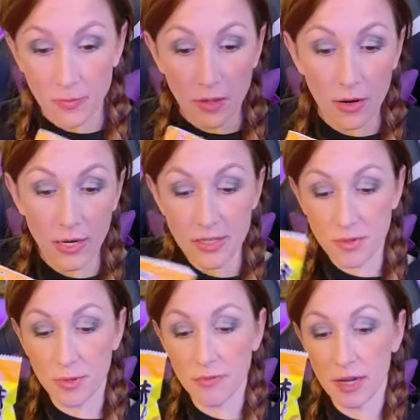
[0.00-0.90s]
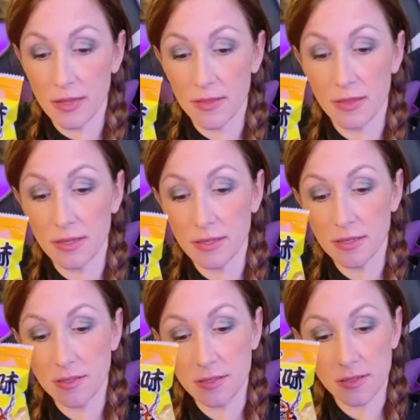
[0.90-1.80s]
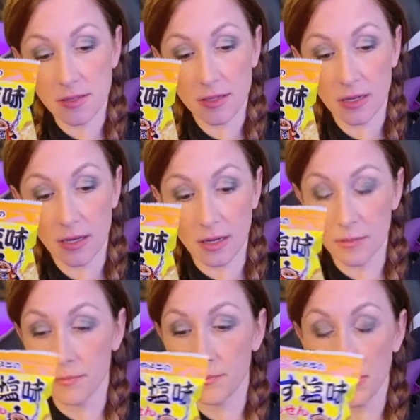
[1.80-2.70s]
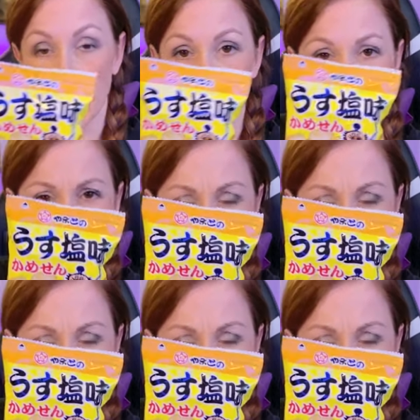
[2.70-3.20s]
All right, so we've got this. Um, I'm not